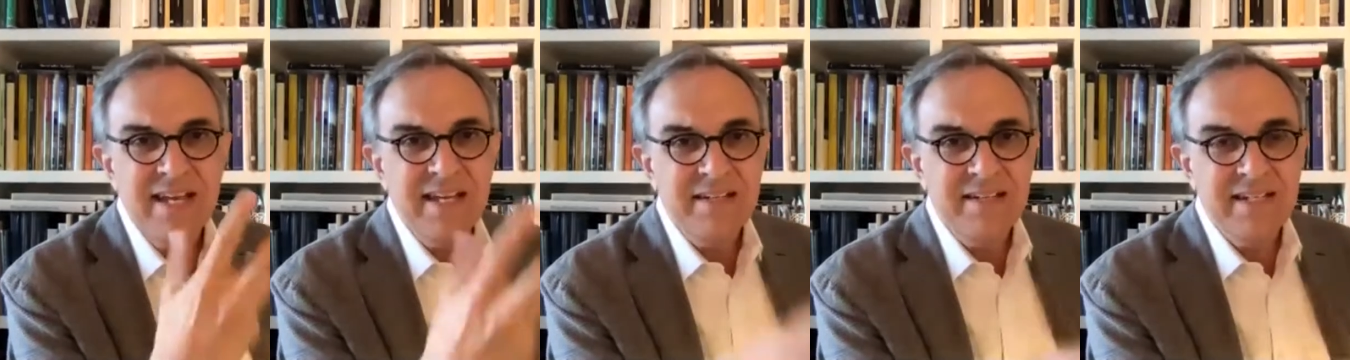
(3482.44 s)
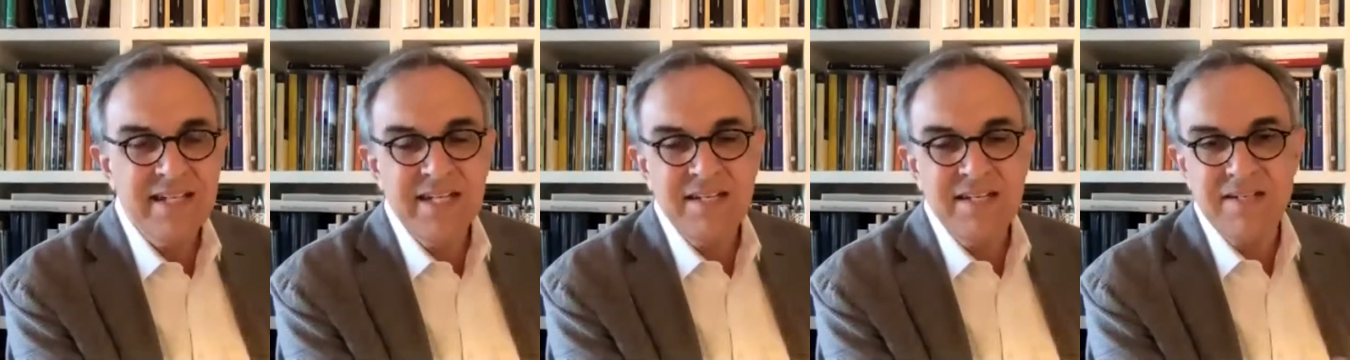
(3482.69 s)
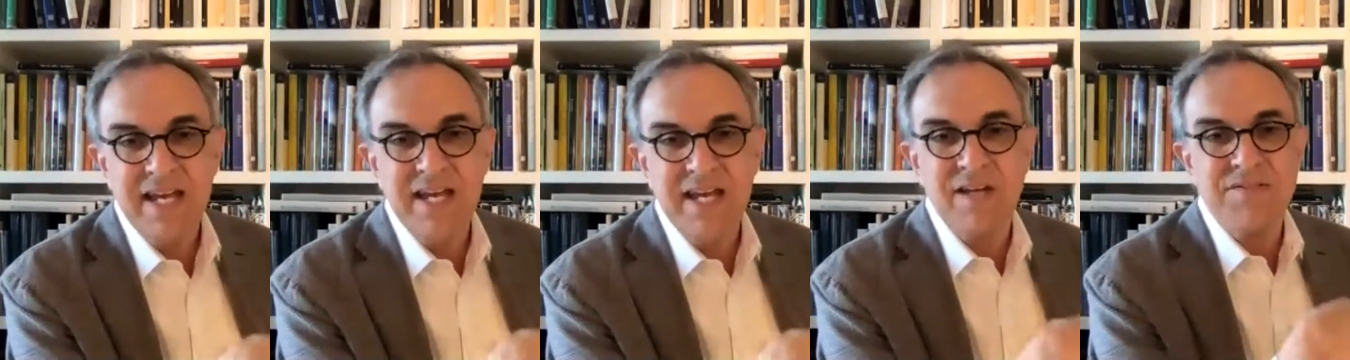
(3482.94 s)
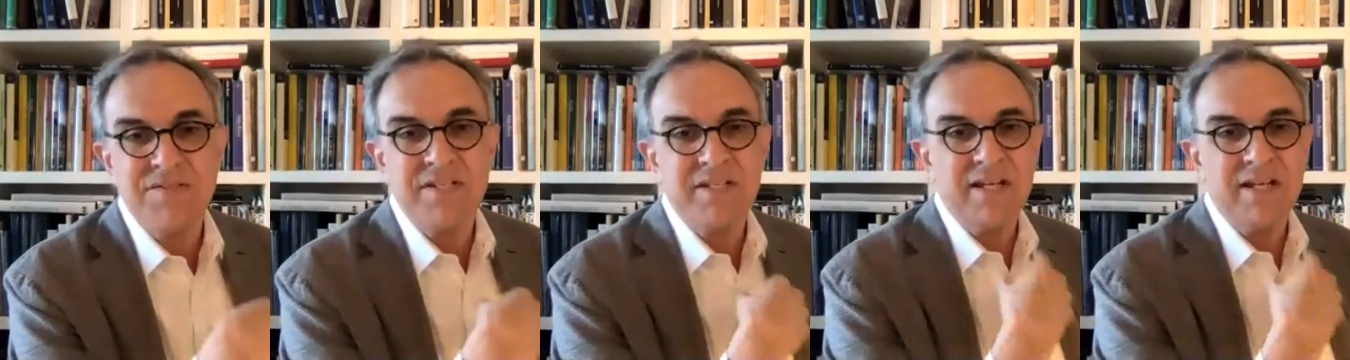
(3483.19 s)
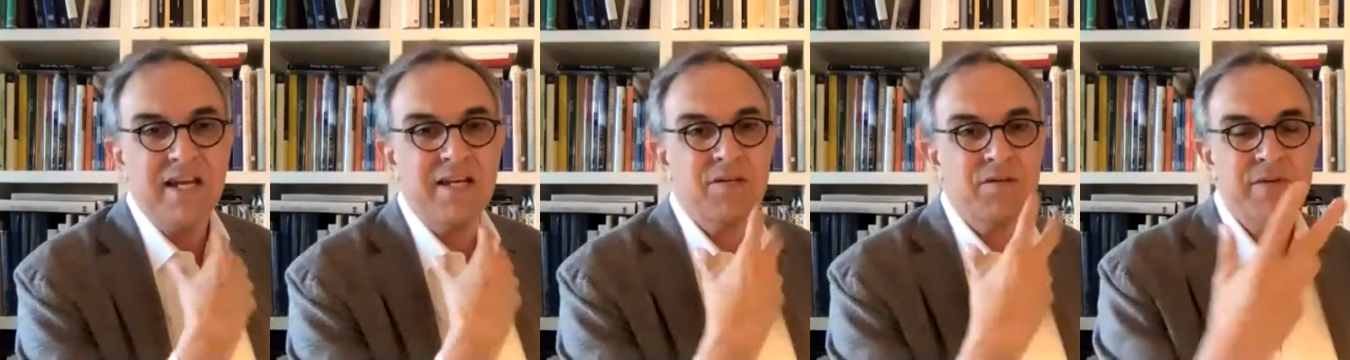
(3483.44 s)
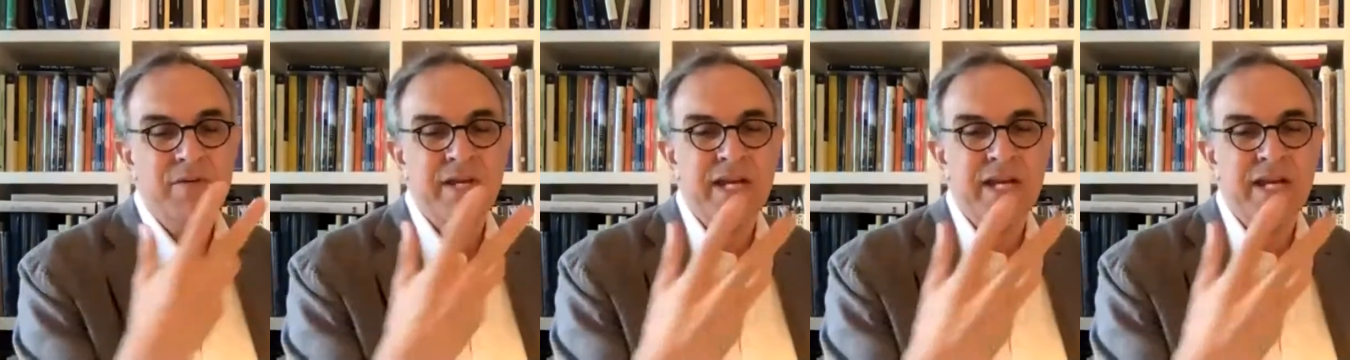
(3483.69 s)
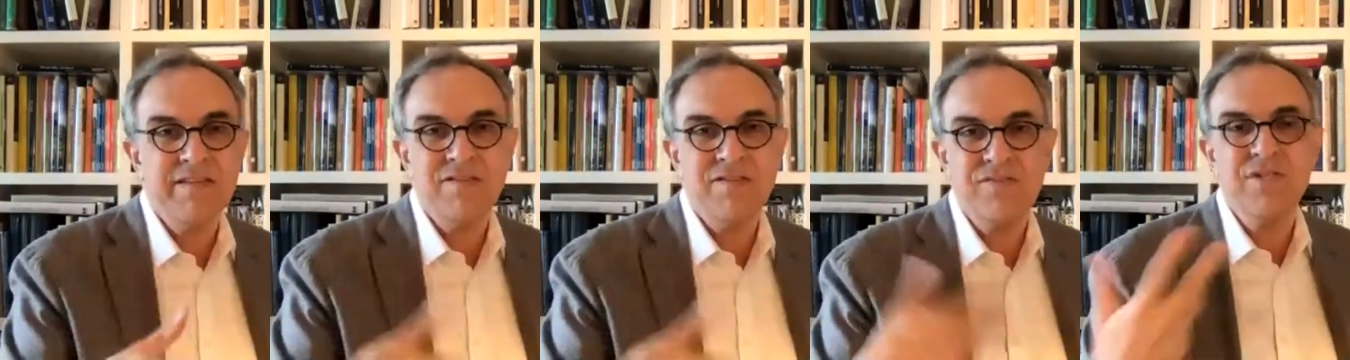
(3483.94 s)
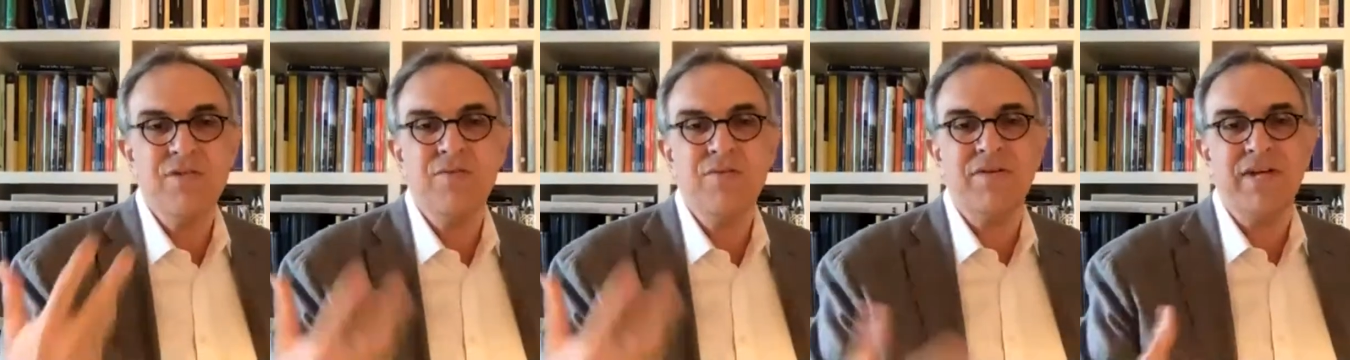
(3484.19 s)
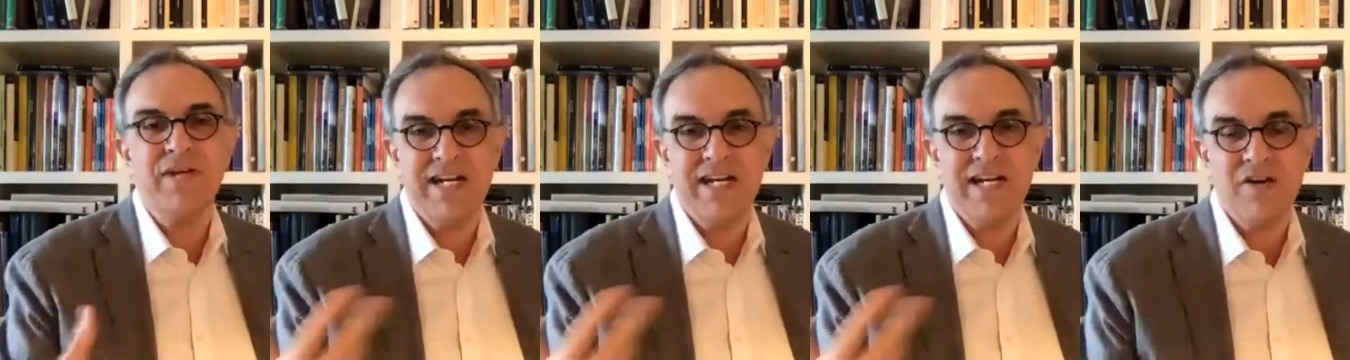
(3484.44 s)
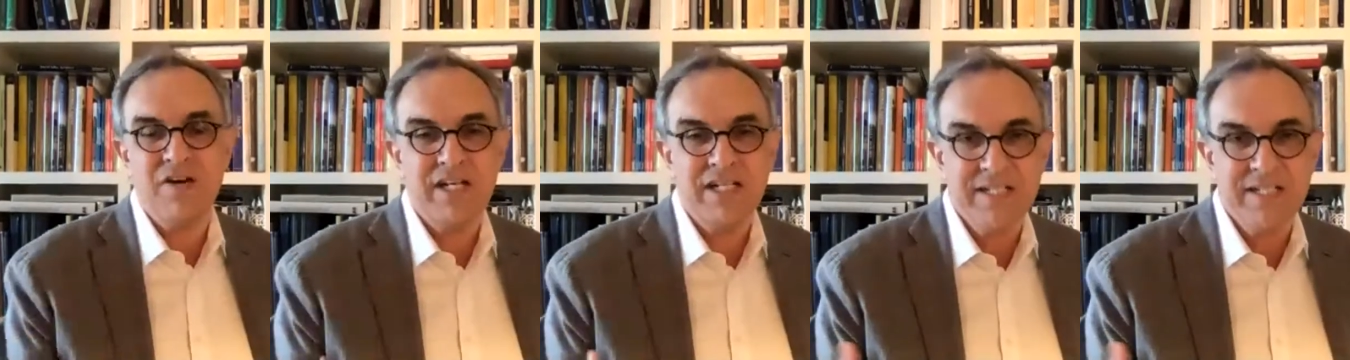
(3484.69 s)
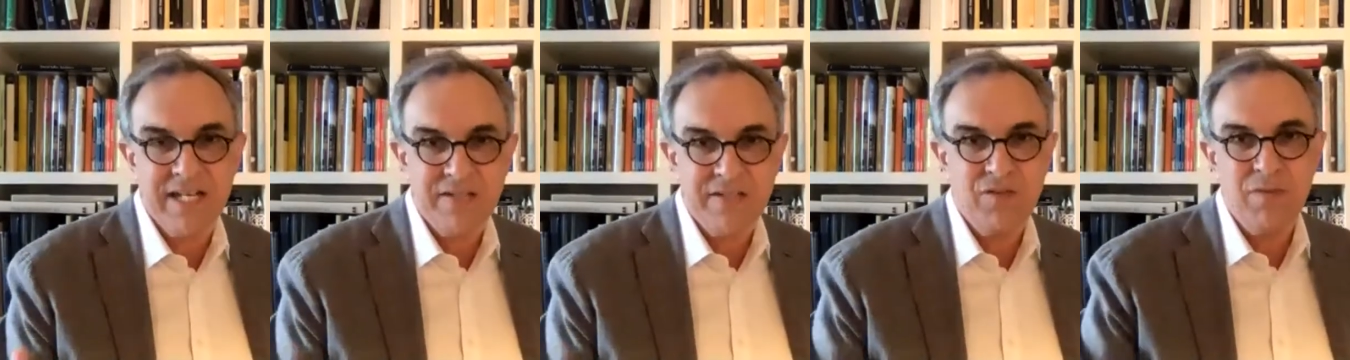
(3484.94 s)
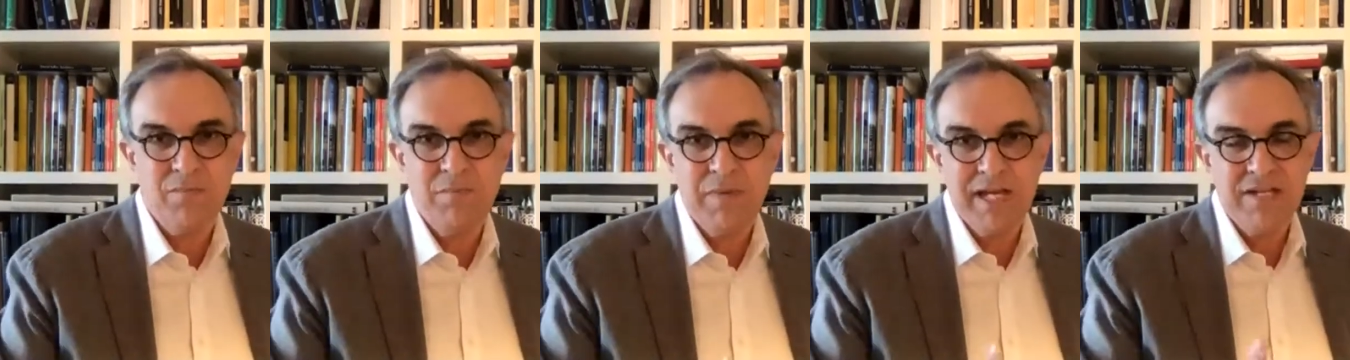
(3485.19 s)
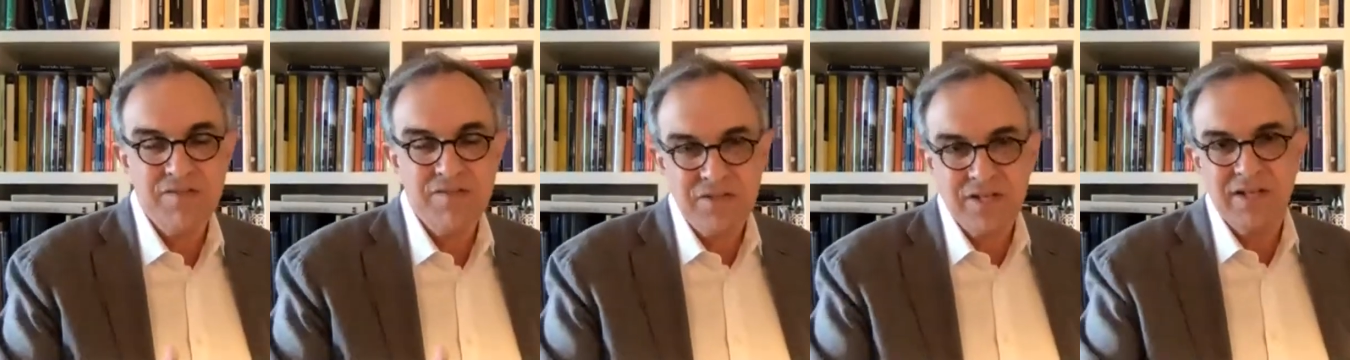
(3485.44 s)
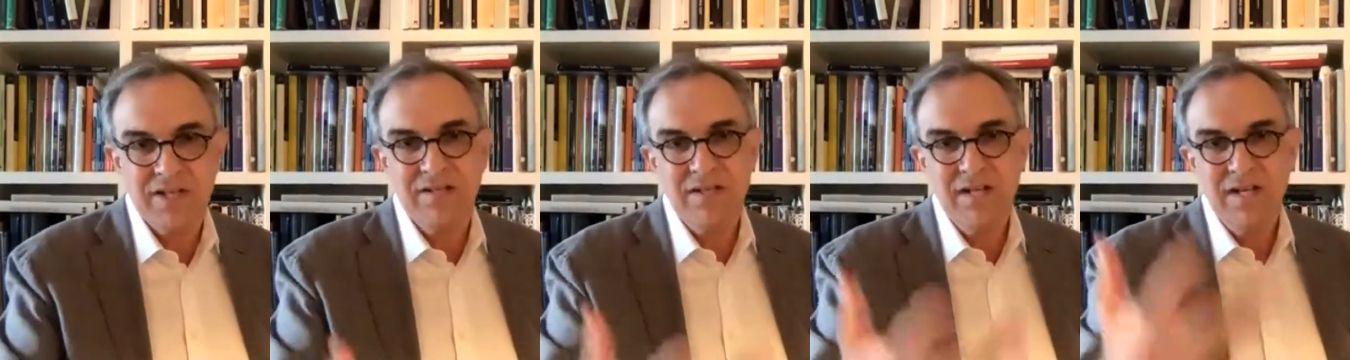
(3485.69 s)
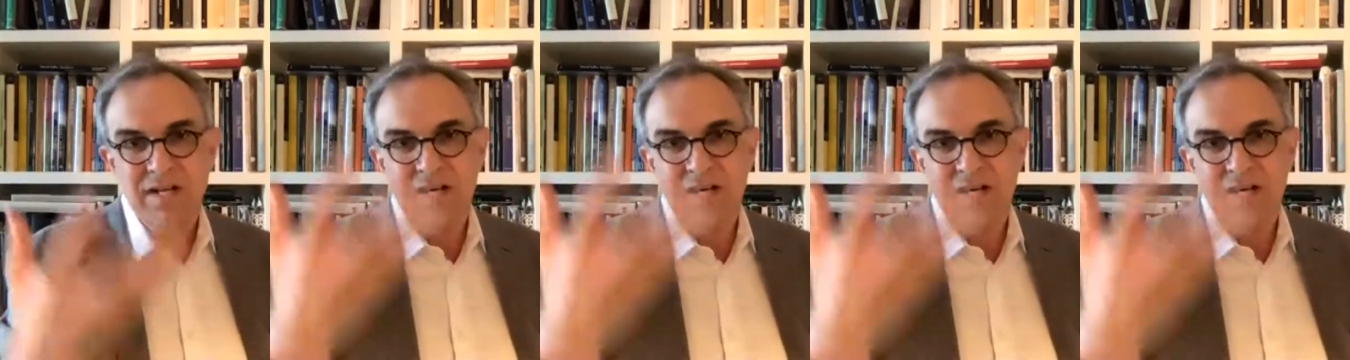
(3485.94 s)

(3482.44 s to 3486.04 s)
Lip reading: details and creating this new kind of architecture based on